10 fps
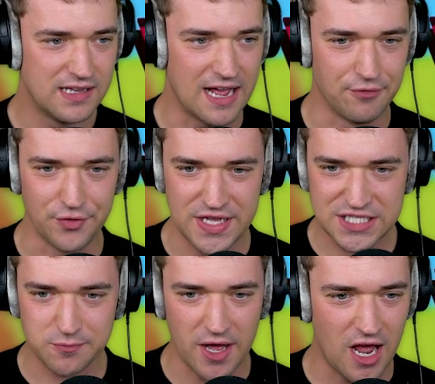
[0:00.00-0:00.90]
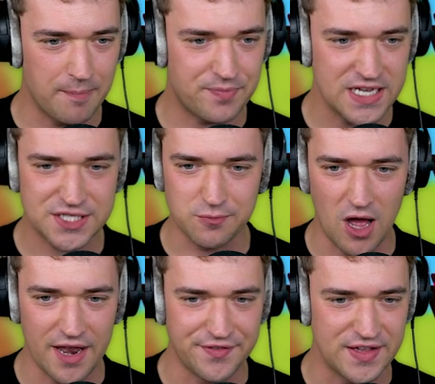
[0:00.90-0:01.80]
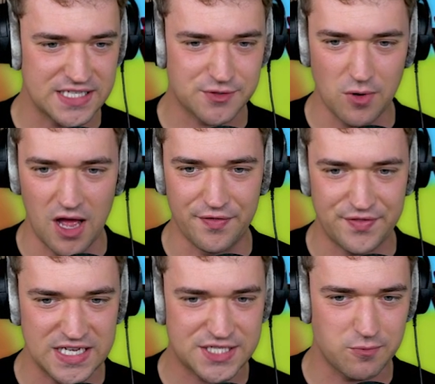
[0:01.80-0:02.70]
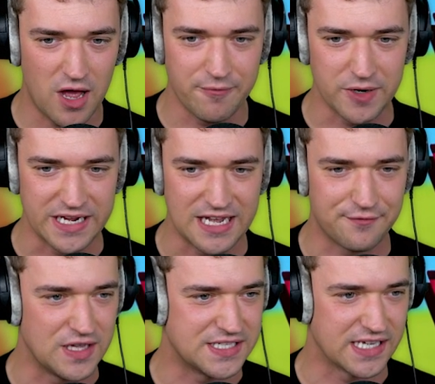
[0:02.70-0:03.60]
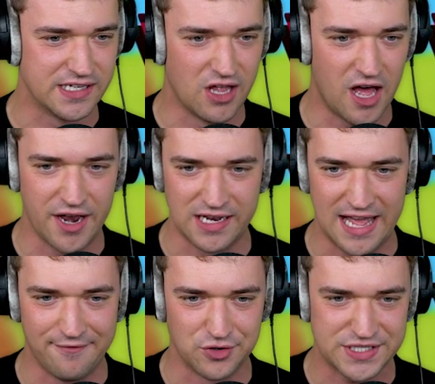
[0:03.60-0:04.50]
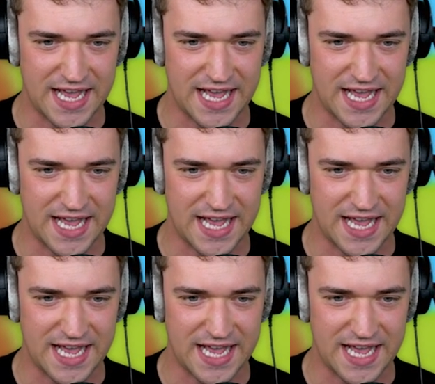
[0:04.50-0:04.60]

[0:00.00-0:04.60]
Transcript: Level this one up, this one, this one, this one. We can give these a lot of levels,